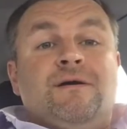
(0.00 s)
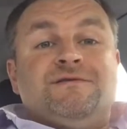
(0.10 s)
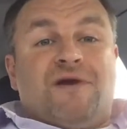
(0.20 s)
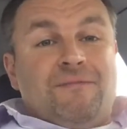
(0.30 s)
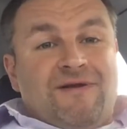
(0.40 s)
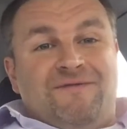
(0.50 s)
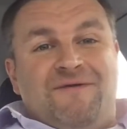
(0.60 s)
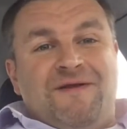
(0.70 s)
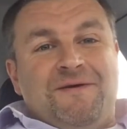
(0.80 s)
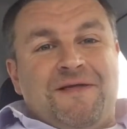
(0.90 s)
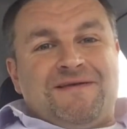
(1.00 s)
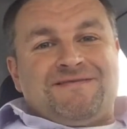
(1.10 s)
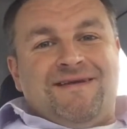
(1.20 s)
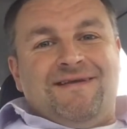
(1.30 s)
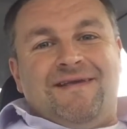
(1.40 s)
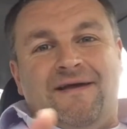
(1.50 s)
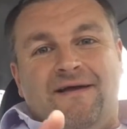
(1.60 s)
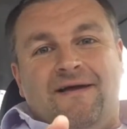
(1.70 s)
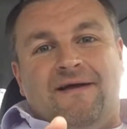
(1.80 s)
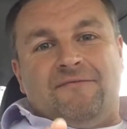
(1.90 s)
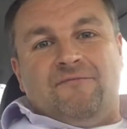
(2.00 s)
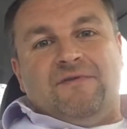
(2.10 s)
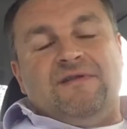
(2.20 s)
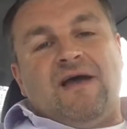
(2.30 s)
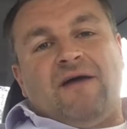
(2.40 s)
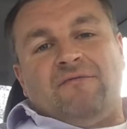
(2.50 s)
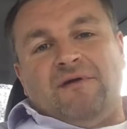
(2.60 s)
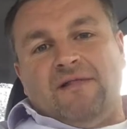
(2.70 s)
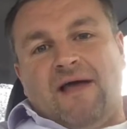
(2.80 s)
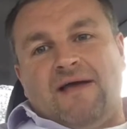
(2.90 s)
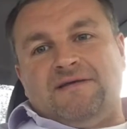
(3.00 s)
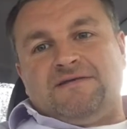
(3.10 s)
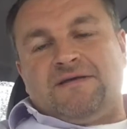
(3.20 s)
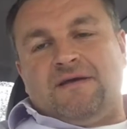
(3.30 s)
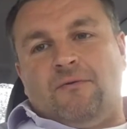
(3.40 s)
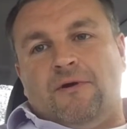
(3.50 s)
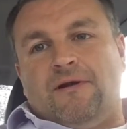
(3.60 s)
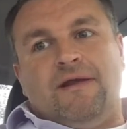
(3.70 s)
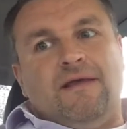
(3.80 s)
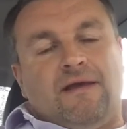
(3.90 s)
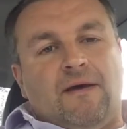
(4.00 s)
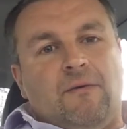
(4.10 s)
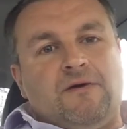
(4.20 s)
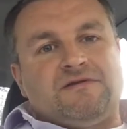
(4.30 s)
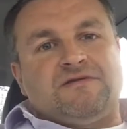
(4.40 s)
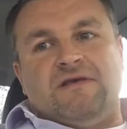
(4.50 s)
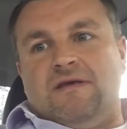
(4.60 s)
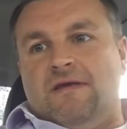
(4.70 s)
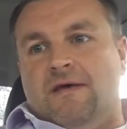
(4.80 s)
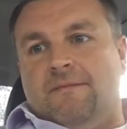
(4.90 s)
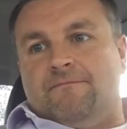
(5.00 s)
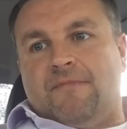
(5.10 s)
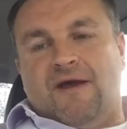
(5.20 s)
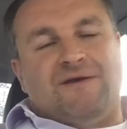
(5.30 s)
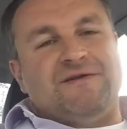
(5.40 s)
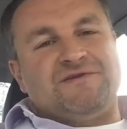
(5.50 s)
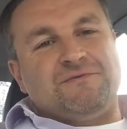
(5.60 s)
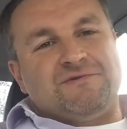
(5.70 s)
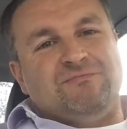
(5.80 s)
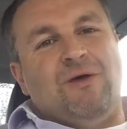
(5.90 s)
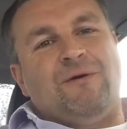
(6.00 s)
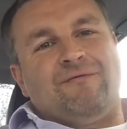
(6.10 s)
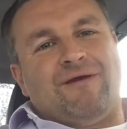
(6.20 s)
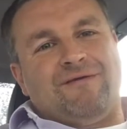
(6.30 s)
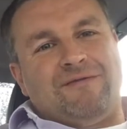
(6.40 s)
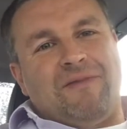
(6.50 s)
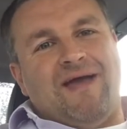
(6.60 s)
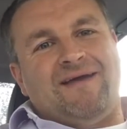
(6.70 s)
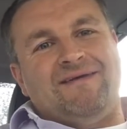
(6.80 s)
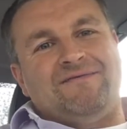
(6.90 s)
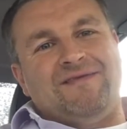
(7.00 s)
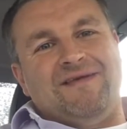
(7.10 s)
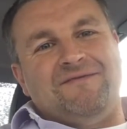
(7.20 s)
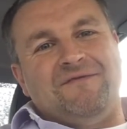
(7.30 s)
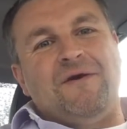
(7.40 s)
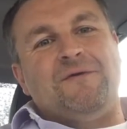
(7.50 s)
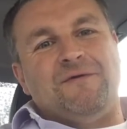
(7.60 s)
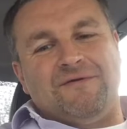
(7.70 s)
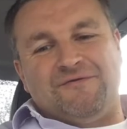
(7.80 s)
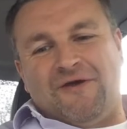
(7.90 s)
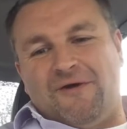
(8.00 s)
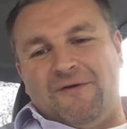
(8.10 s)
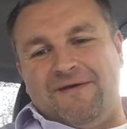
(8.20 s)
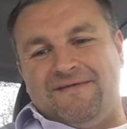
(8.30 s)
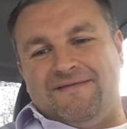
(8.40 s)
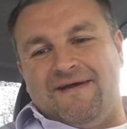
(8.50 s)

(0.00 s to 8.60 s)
Sorry about the video last night. I did not realize what an idiot I was. The air conditioning was blowing right on the back of the phone, so it